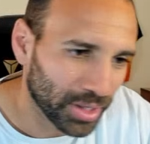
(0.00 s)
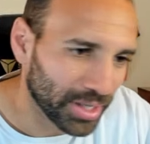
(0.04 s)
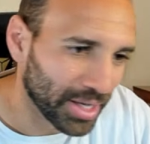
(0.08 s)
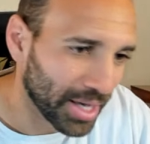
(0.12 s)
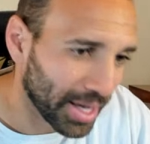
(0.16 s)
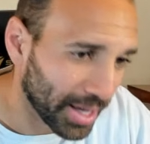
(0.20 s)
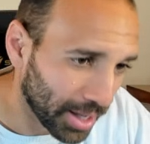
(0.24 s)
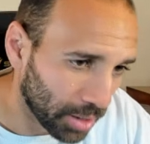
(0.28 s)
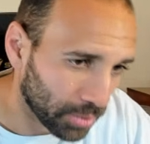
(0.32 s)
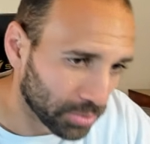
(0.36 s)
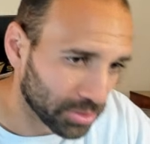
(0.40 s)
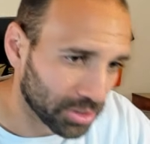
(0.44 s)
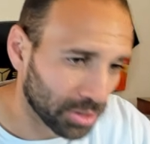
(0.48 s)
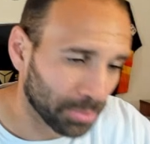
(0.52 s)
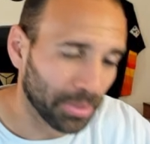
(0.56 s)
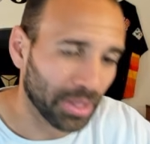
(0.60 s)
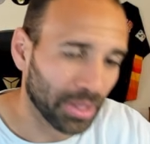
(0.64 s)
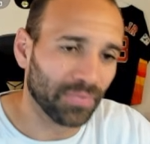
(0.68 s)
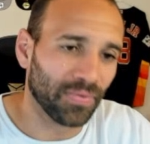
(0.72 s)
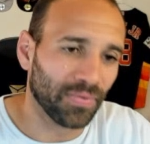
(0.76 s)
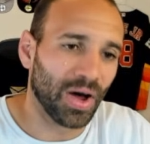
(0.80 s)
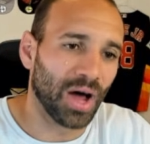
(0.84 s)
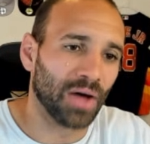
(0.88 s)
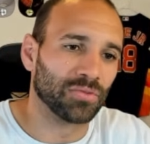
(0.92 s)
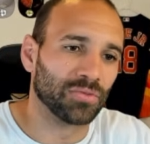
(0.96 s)
King goes to
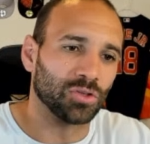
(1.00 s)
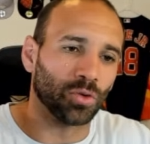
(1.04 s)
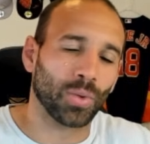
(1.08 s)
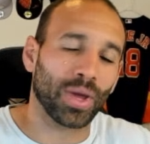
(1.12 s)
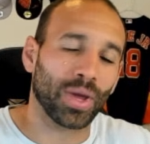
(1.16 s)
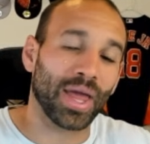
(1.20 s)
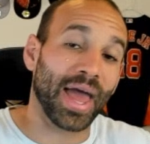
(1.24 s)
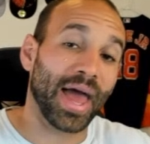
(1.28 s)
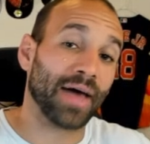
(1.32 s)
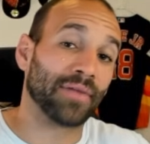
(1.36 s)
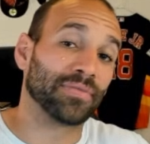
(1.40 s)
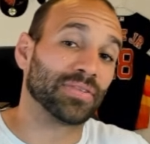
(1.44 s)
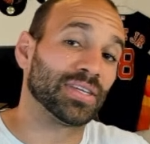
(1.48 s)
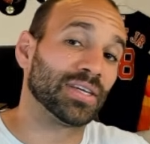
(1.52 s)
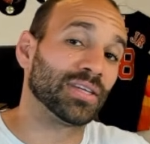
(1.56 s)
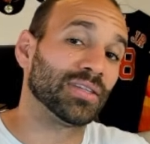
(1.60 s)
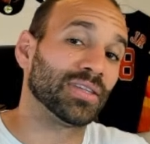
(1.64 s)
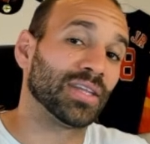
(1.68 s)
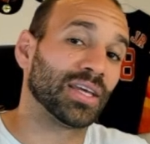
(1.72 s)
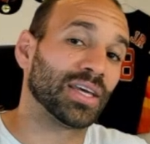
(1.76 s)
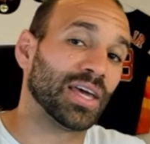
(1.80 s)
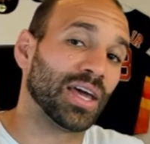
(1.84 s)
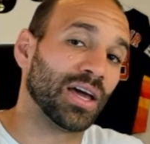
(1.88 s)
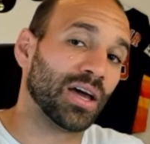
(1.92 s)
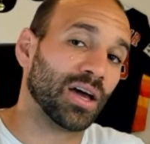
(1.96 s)
b5. So we have seen
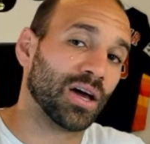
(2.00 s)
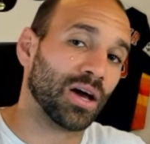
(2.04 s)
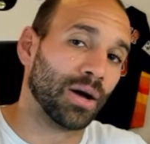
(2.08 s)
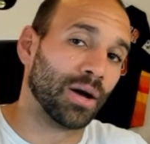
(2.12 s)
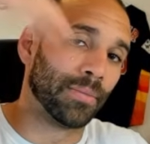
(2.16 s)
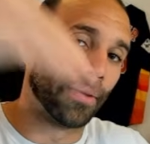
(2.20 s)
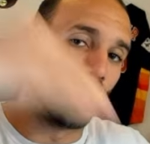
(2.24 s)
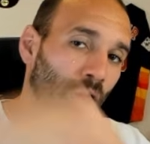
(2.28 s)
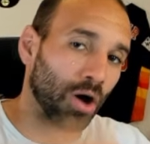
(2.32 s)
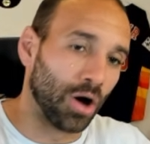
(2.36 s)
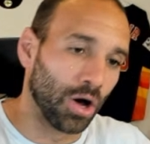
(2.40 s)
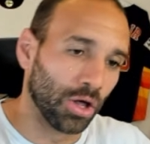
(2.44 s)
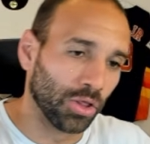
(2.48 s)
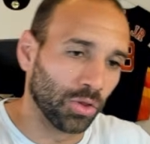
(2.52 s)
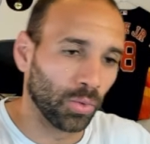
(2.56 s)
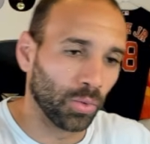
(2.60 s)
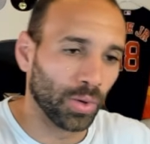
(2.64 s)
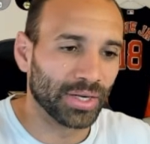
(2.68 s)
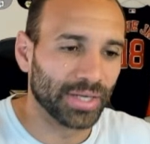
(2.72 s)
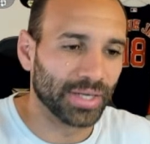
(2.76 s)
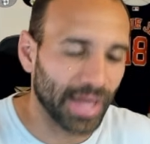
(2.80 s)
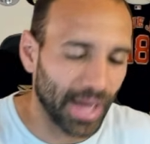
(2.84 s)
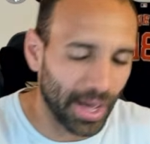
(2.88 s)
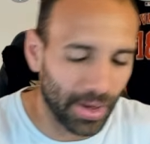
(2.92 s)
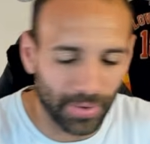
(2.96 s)
the king come all the
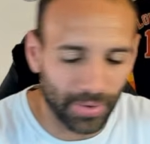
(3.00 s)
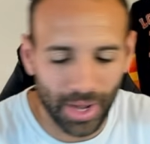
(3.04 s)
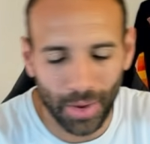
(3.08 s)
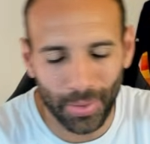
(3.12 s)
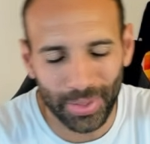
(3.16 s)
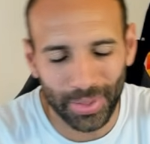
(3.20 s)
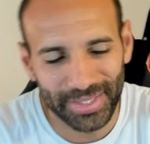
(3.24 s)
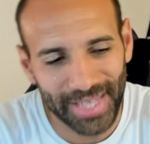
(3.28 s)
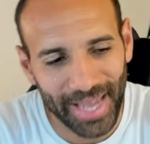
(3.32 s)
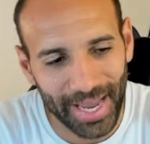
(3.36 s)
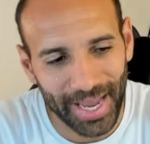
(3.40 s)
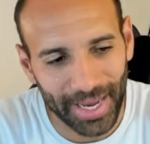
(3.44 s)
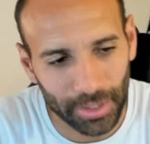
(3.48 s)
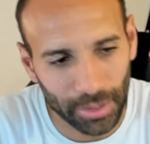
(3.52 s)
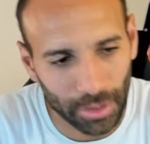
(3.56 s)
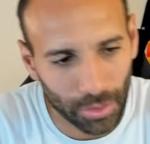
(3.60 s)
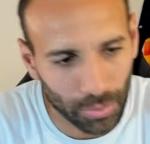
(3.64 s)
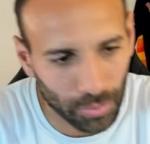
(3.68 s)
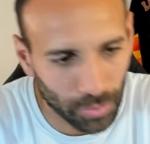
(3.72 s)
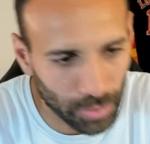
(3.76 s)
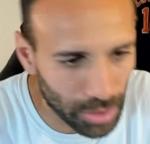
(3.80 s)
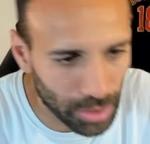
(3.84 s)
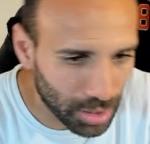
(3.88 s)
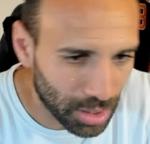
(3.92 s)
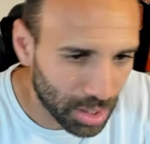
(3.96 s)
way down now, attacking the
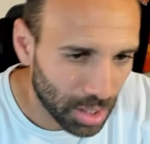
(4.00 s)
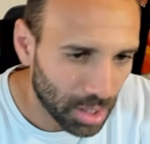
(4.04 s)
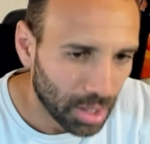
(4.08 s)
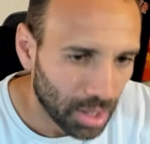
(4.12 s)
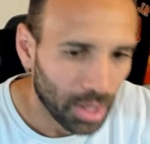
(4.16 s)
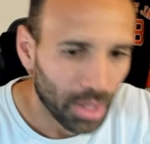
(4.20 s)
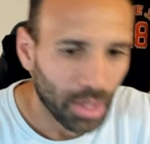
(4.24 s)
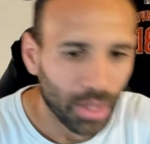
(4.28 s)
rook.